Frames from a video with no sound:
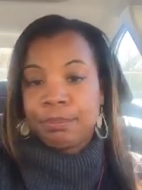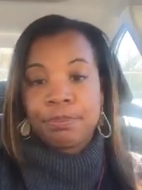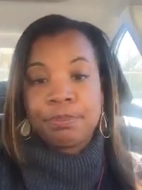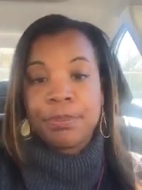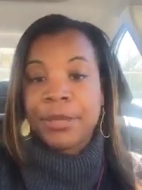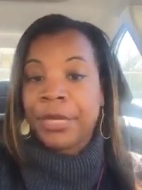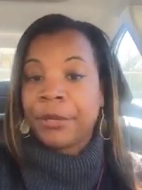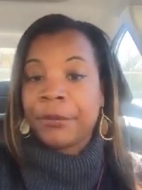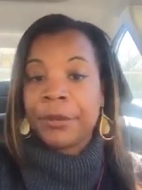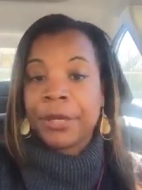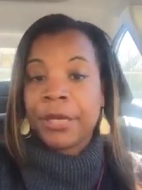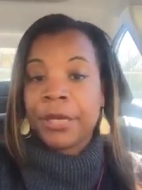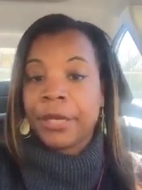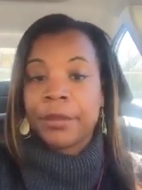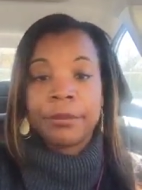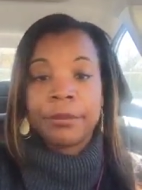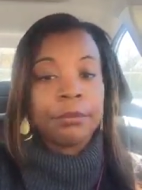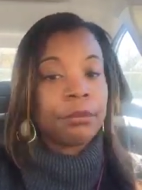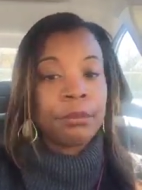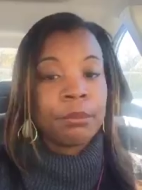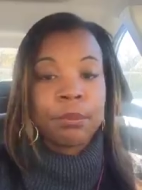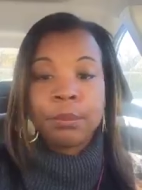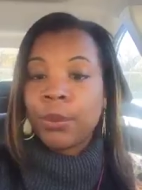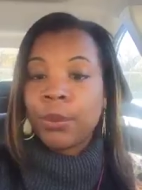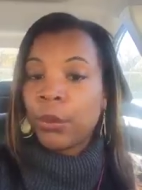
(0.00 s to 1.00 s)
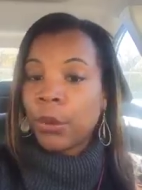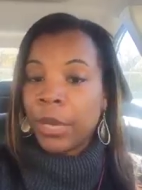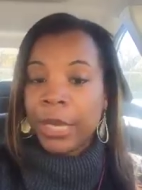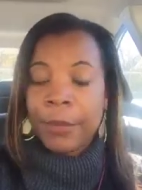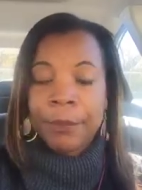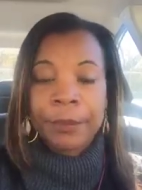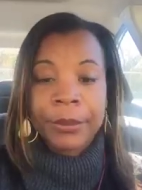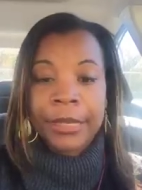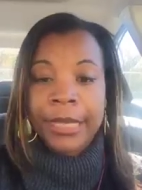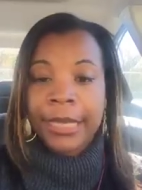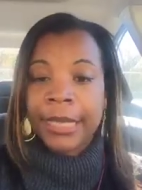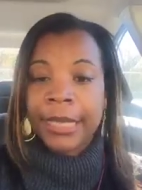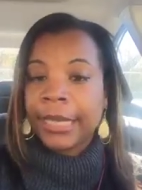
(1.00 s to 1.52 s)
Period.
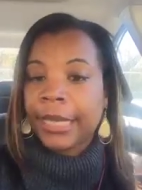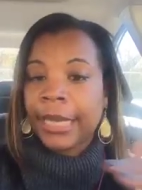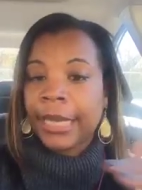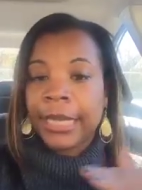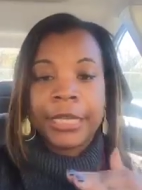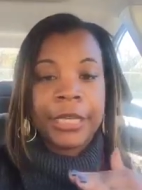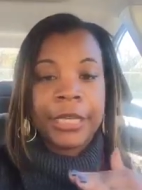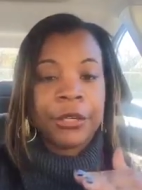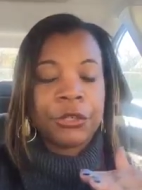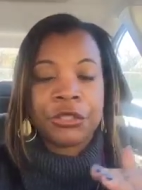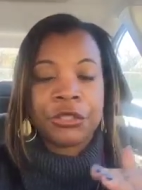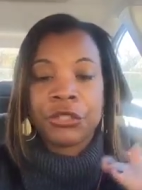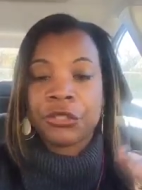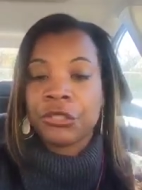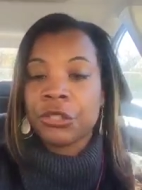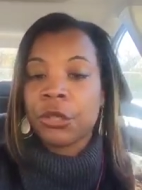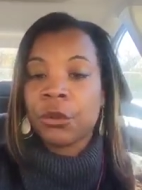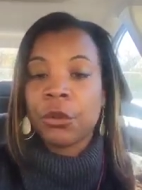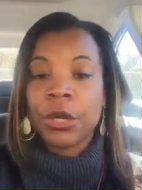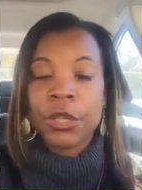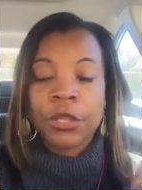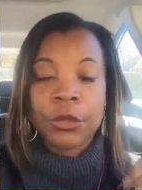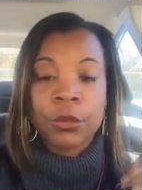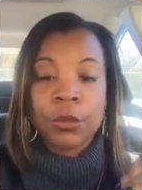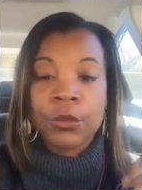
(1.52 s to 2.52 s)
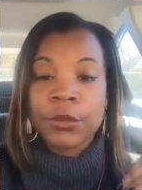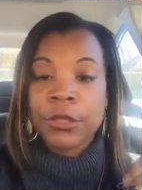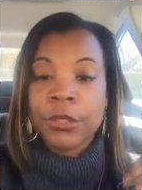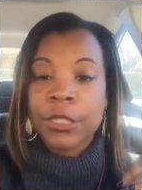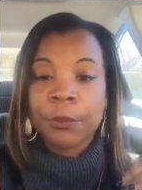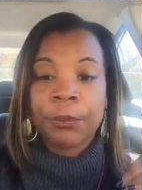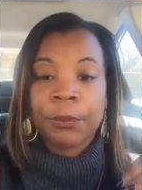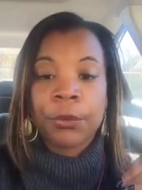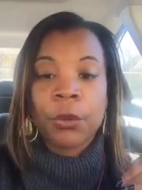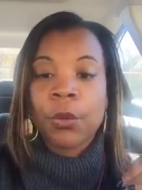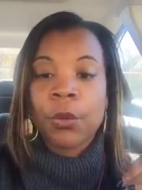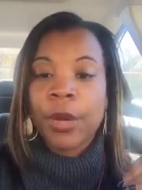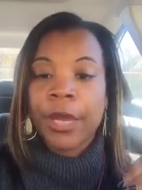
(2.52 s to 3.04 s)
Point blank. And there's just no other
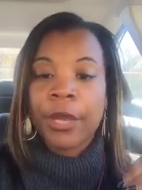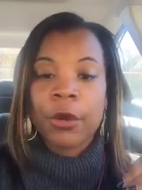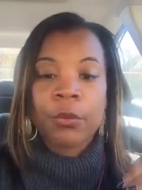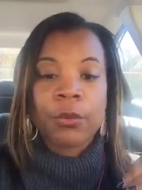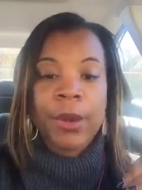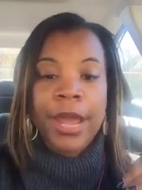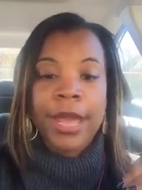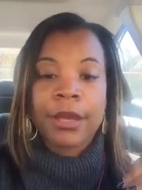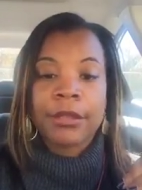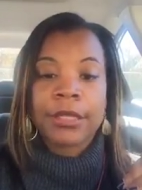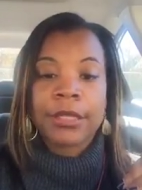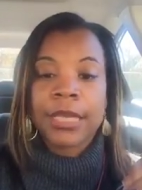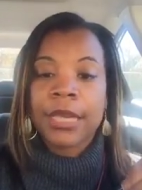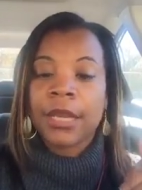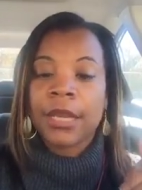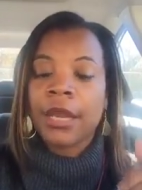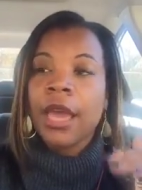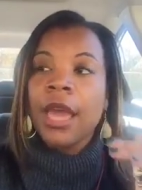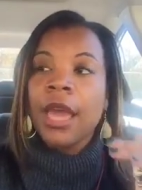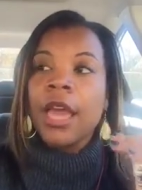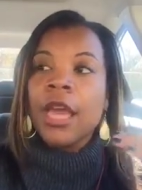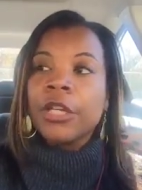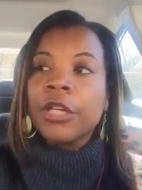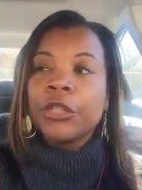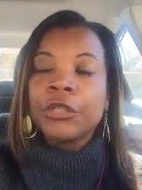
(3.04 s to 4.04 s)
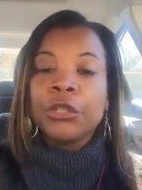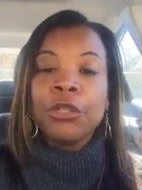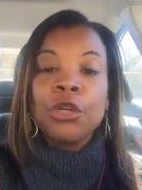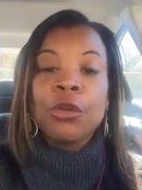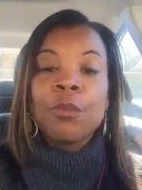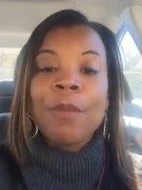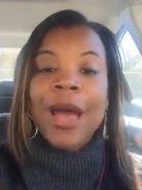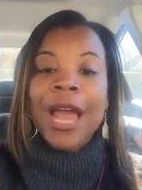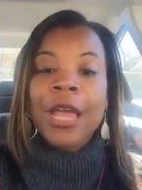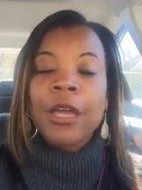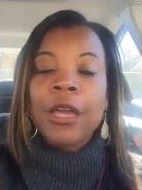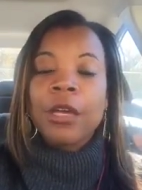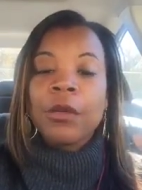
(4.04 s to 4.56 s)
simple way around it. You
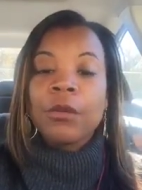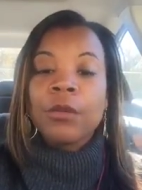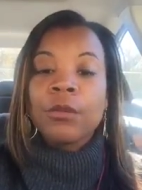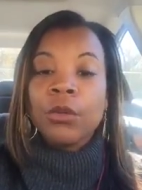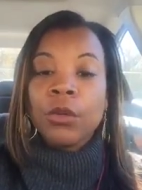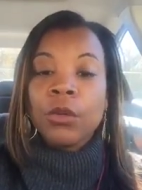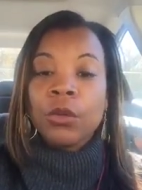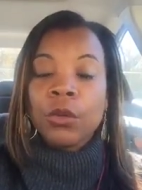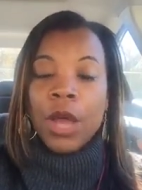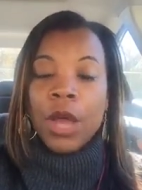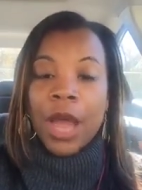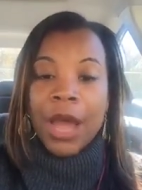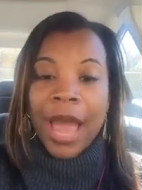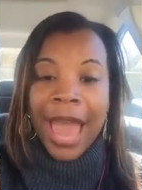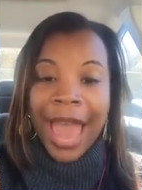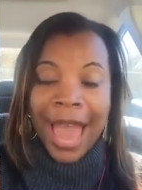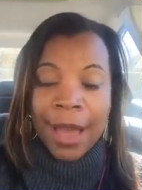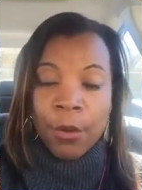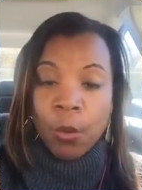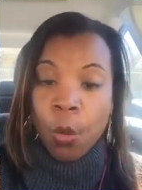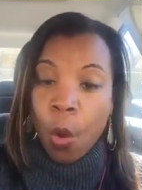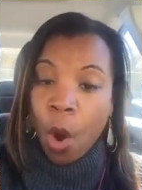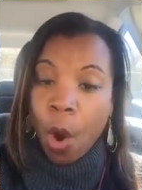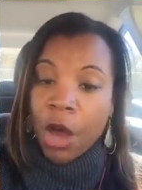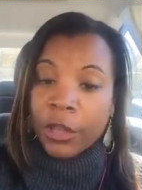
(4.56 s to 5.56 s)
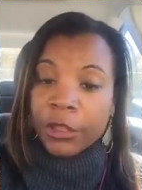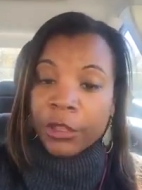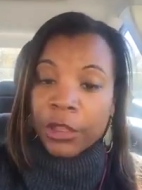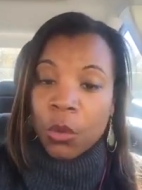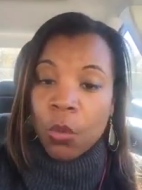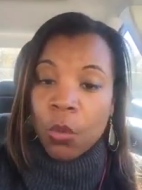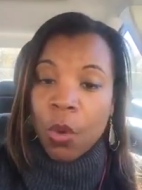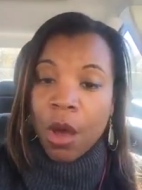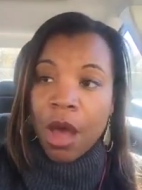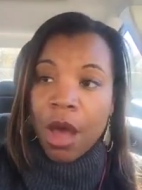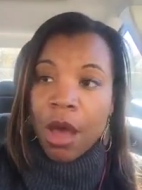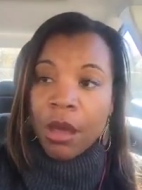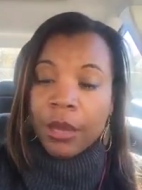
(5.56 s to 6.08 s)
might walk the
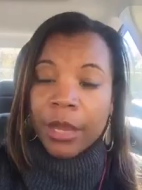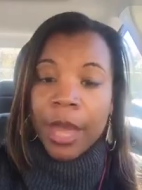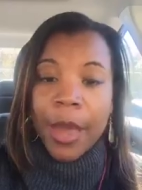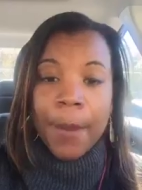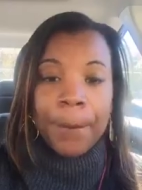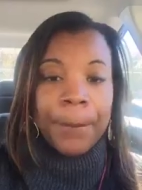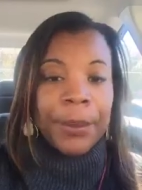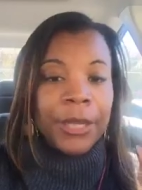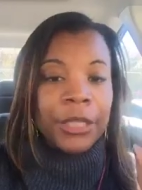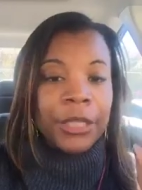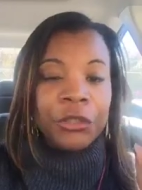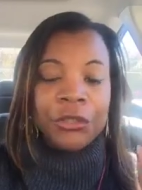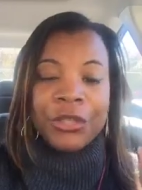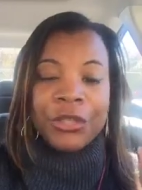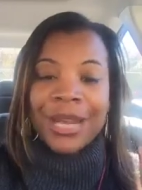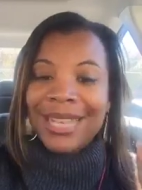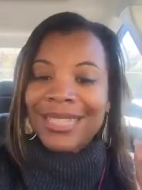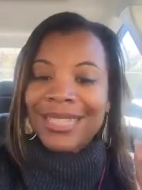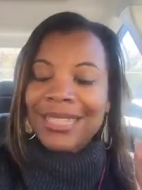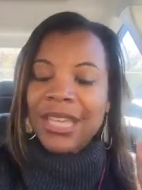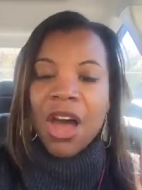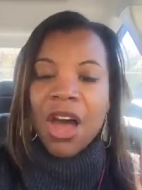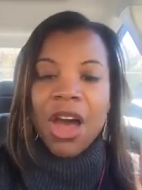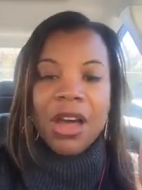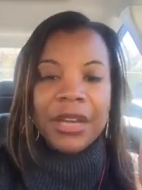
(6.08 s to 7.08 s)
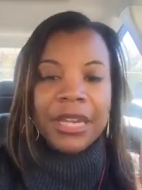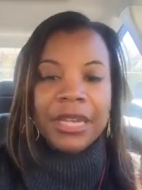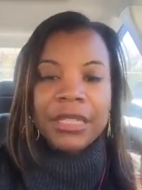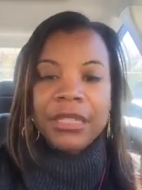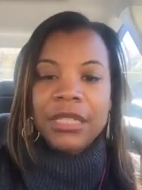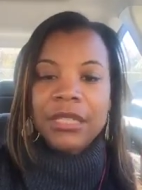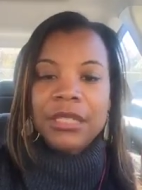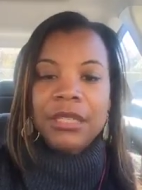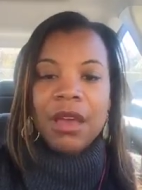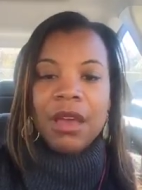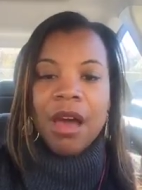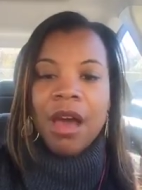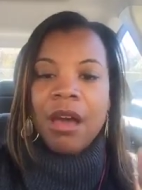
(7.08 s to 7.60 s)
walk, but you're not talking
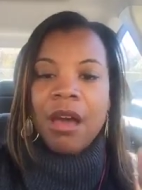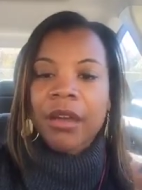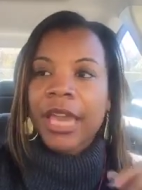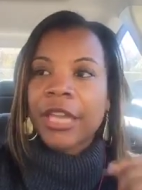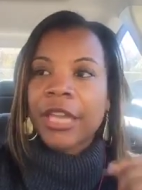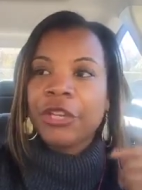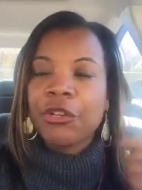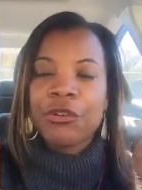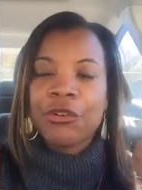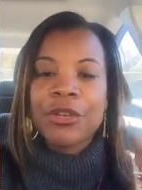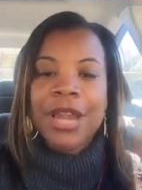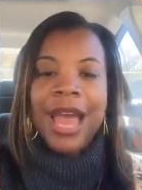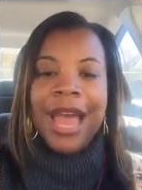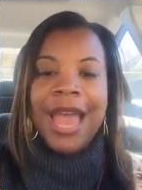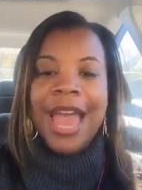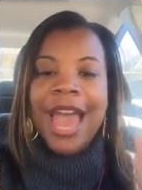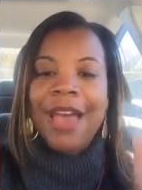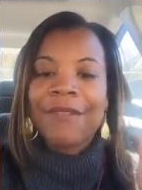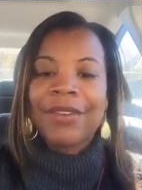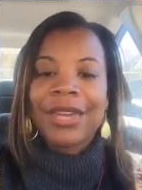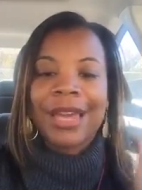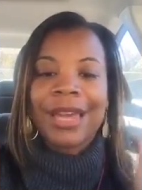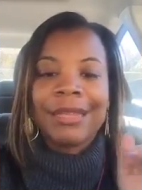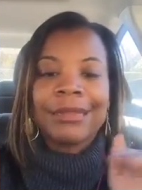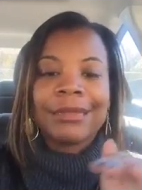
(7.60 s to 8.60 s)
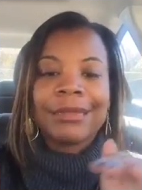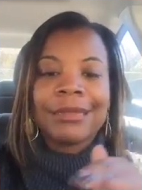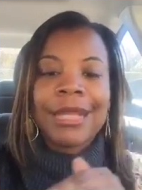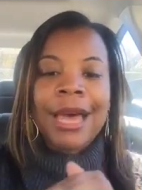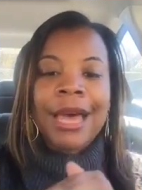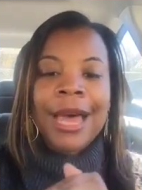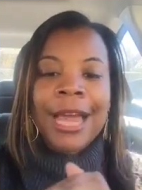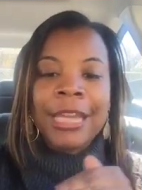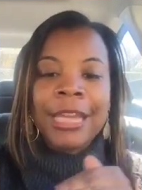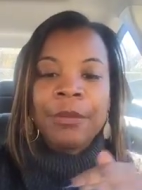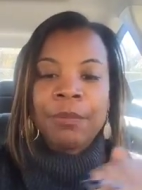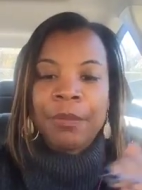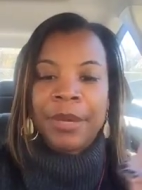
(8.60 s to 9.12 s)
the talk, and you're not having
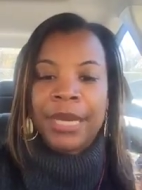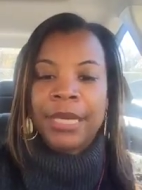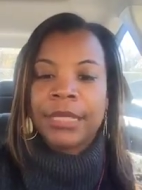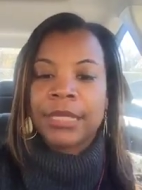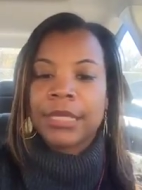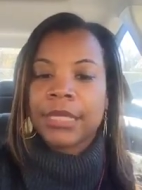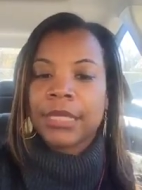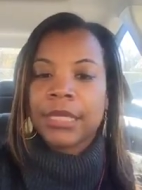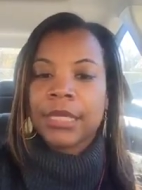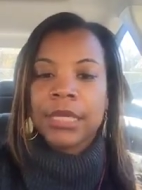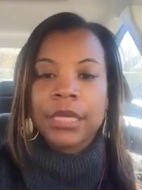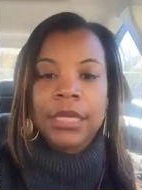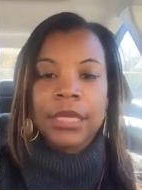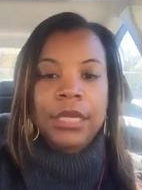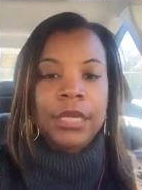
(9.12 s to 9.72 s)
alignment